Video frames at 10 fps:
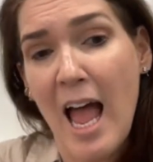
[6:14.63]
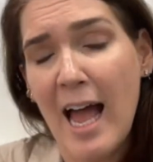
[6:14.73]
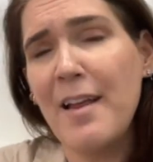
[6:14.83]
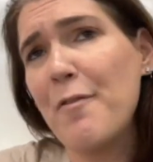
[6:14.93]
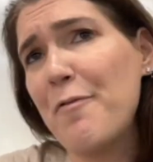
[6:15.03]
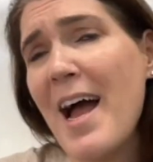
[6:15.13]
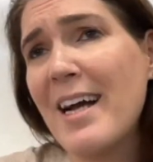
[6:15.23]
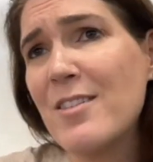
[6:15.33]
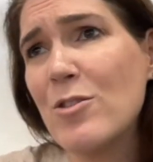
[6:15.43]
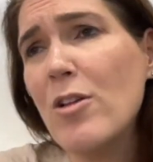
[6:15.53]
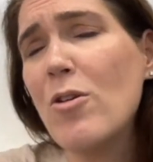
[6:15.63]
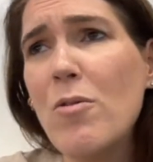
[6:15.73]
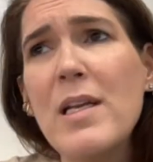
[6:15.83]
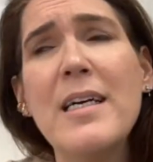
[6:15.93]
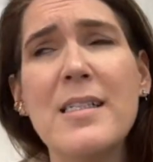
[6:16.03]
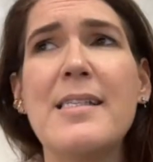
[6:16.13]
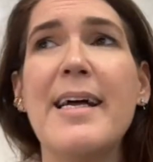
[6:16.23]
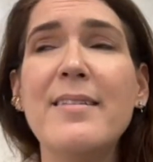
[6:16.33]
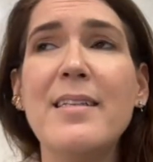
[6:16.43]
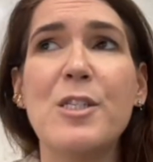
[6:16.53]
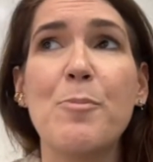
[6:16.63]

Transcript: and in fact, not only us dentists,